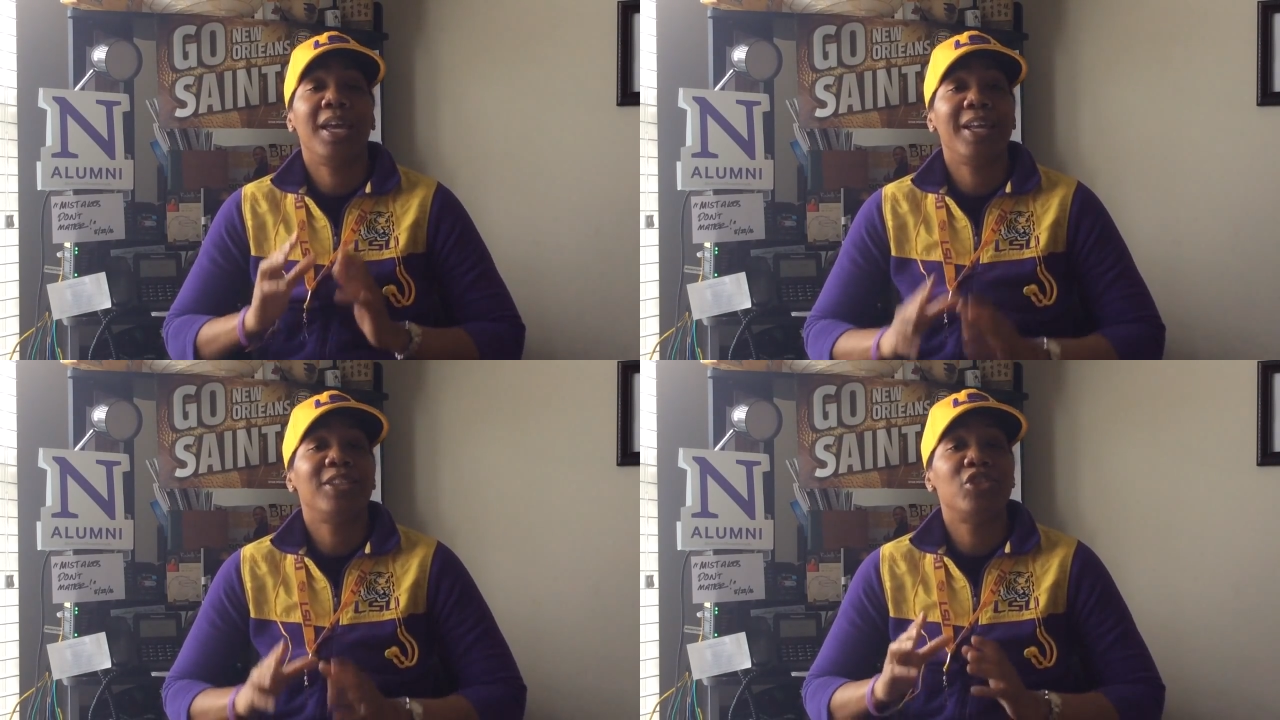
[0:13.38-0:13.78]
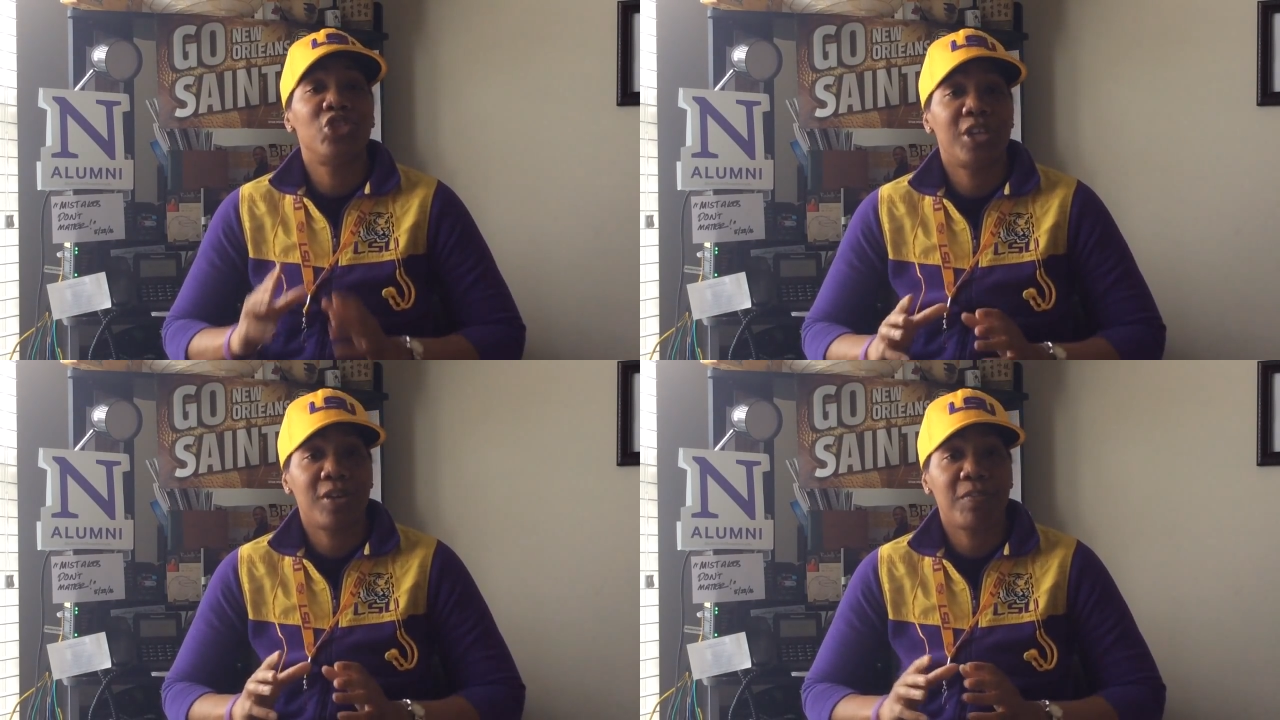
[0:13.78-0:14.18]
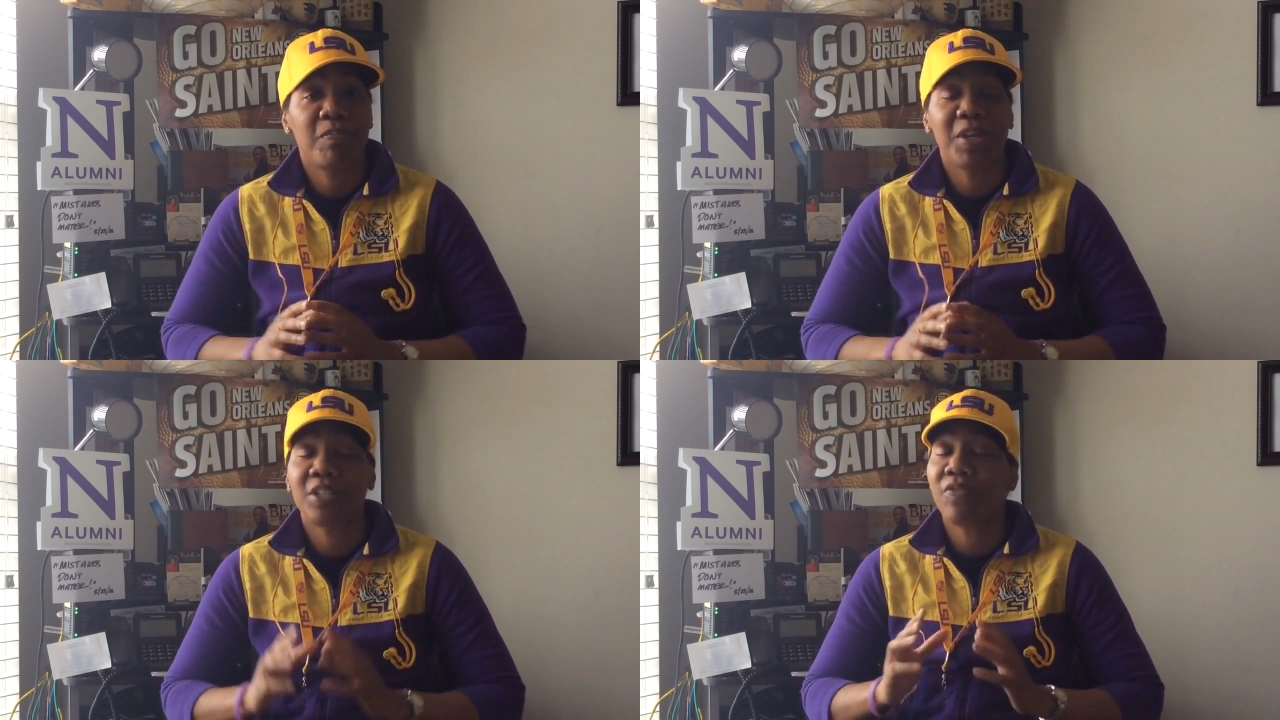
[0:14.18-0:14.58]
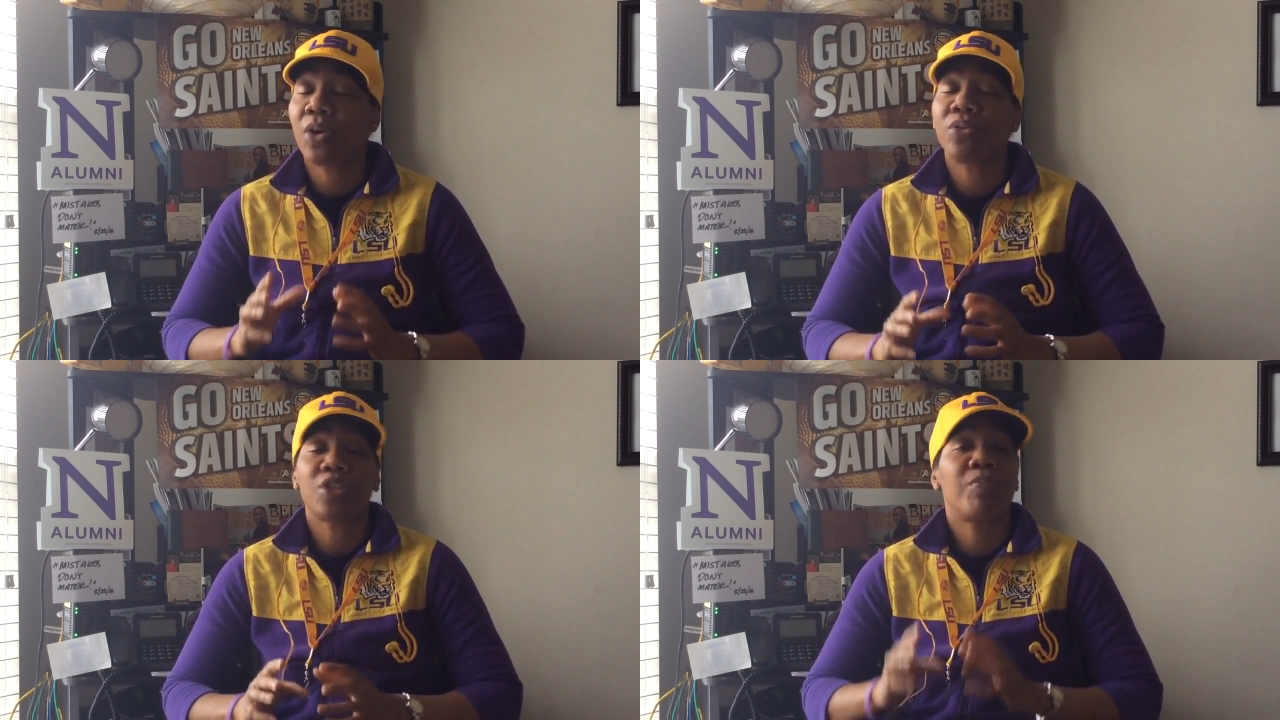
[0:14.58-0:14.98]
in the gym because,
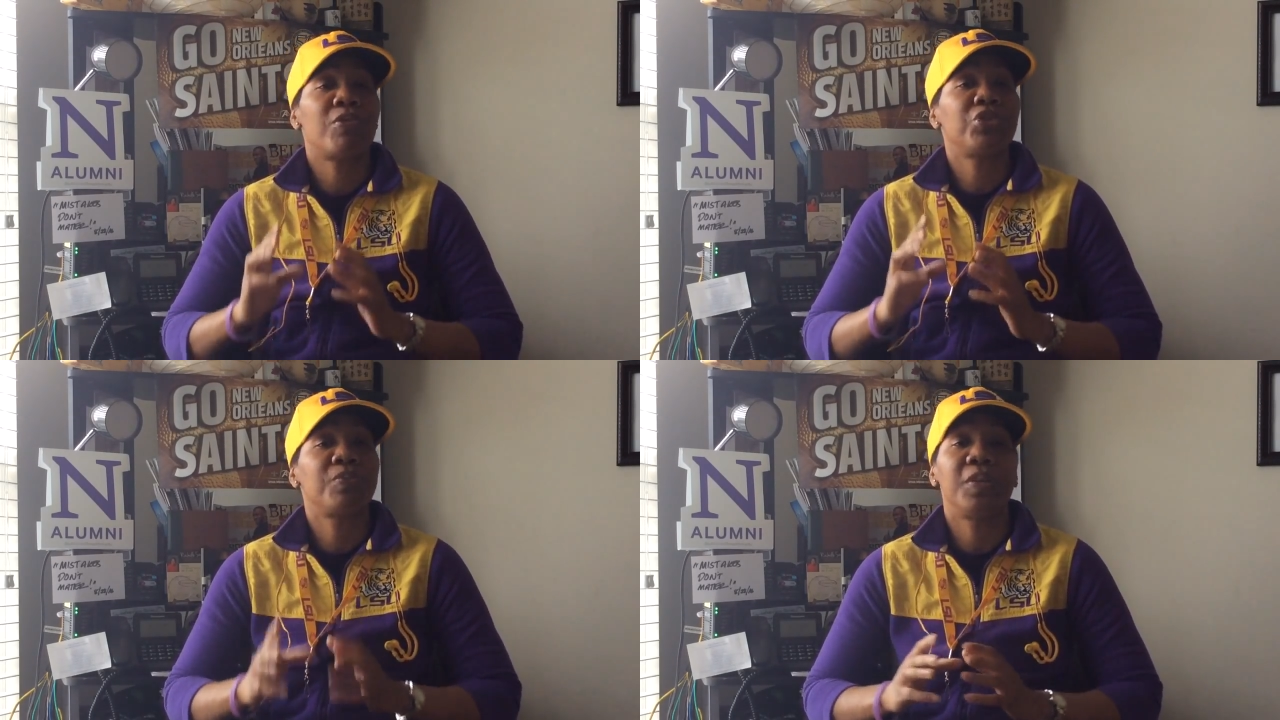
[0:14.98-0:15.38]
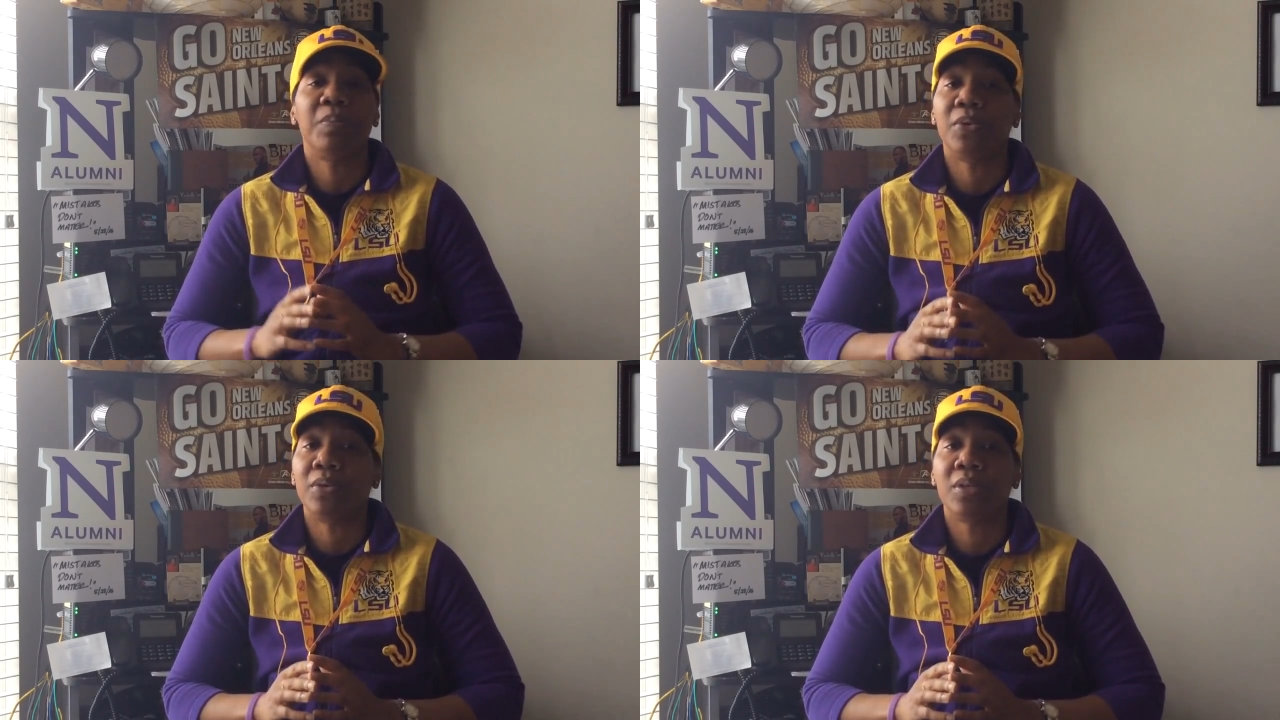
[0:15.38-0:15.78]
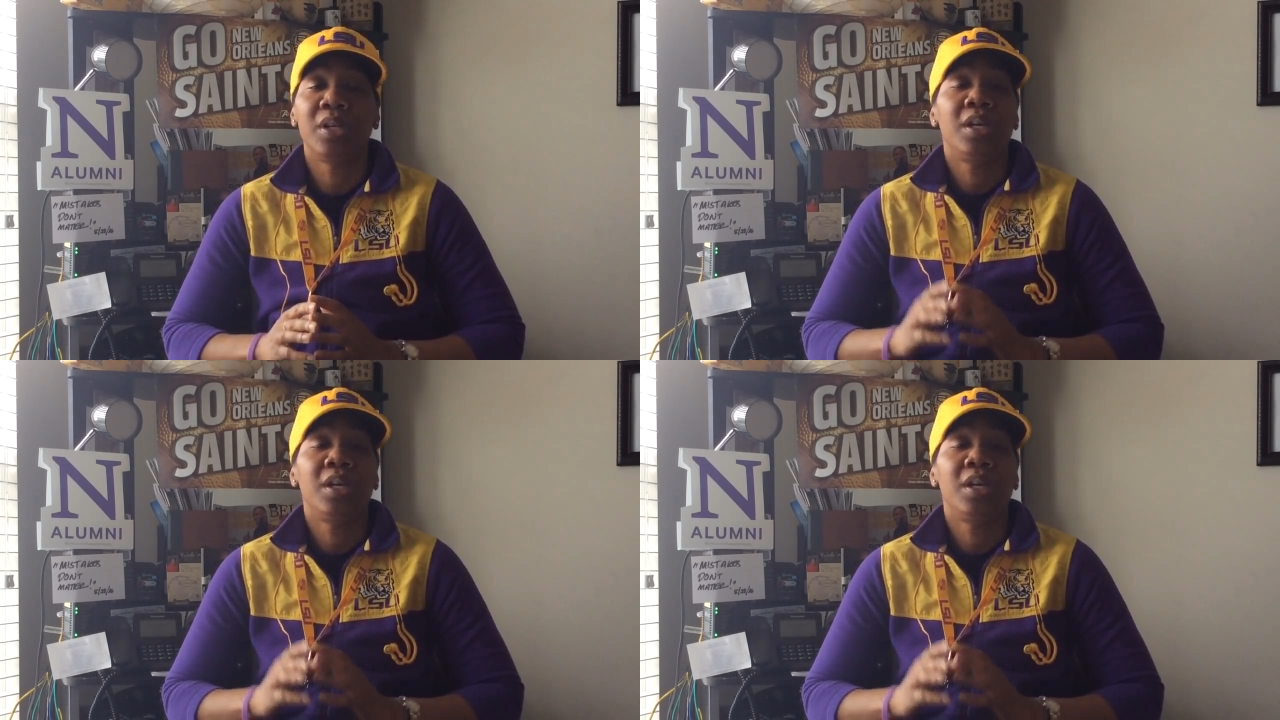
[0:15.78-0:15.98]
folks, approaching people